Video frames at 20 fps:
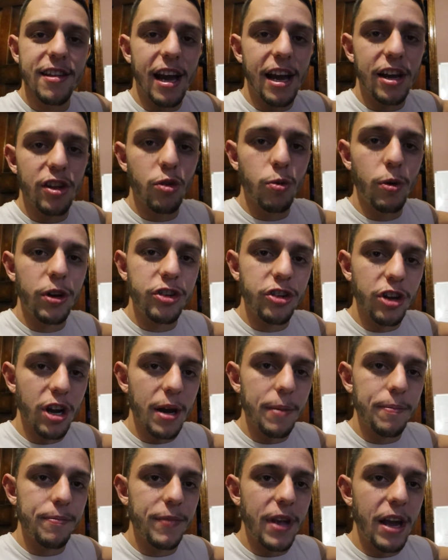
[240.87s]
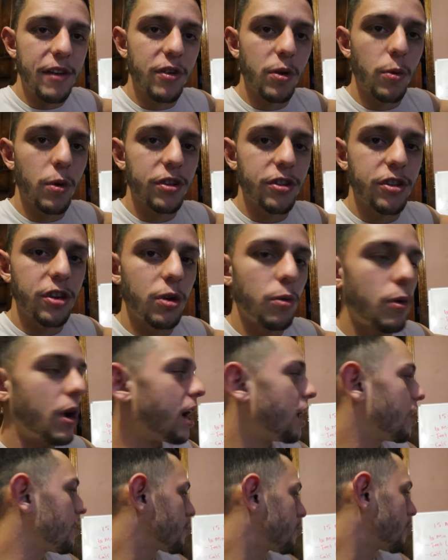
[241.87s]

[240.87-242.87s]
I switch up every once in a while.